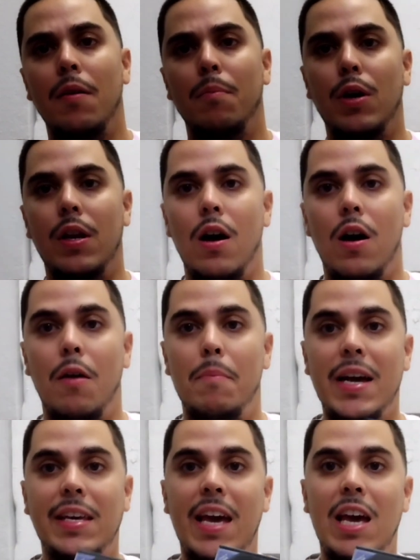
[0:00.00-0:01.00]
But
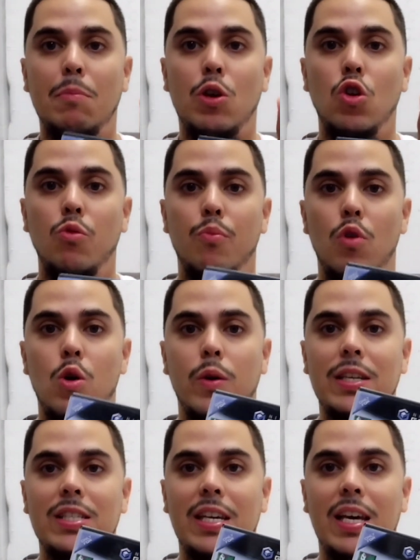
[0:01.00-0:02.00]
my GameCube
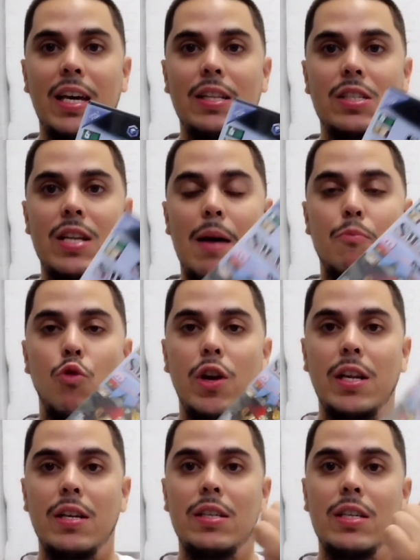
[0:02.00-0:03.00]
broke as a kid, stopped
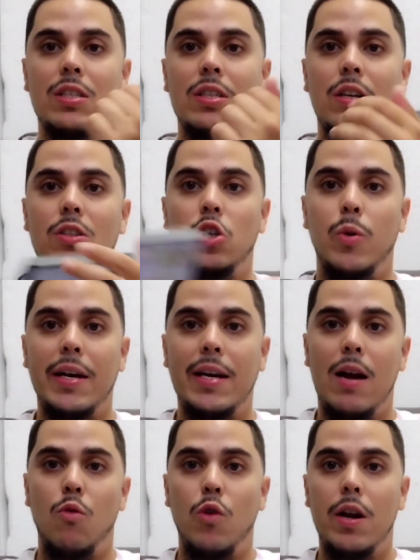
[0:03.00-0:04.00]
reading disc, so I
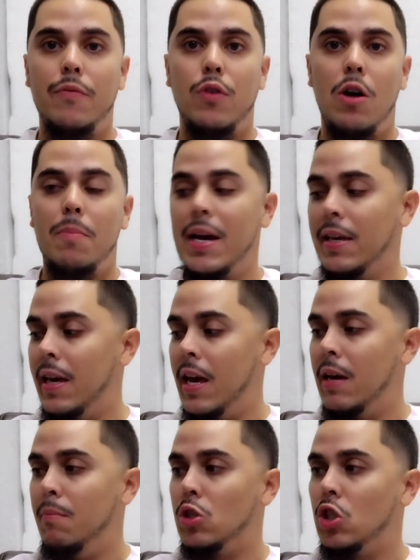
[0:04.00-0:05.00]
got rid of all my
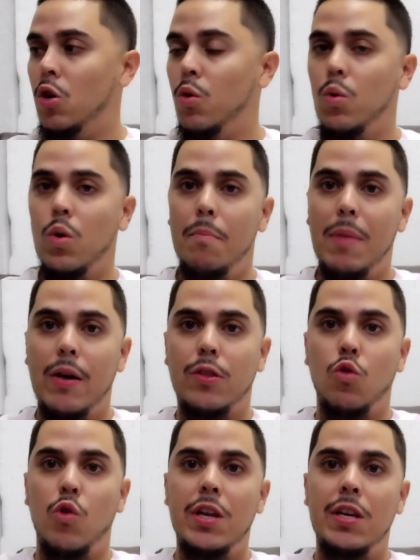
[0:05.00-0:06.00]
games. So
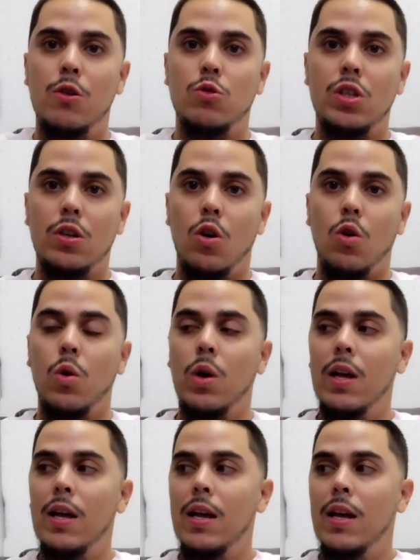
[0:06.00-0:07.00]
about 3 years ago,
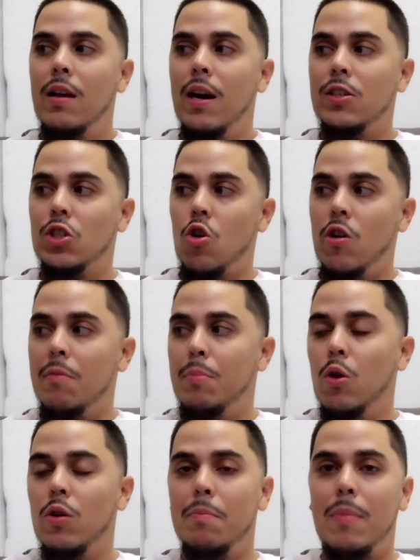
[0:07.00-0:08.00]
I started
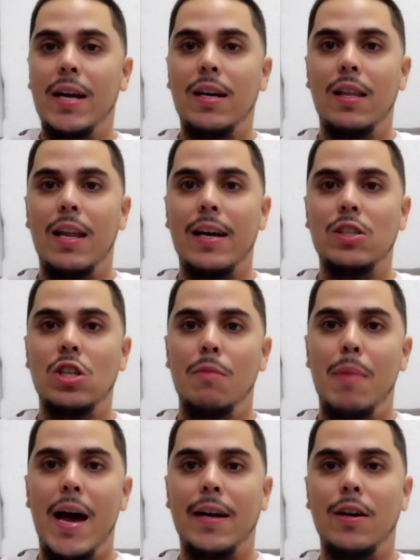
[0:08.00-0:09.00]
building my collection
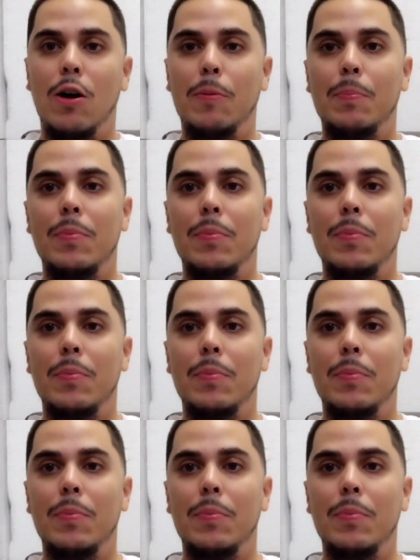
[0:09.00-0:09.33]
back up.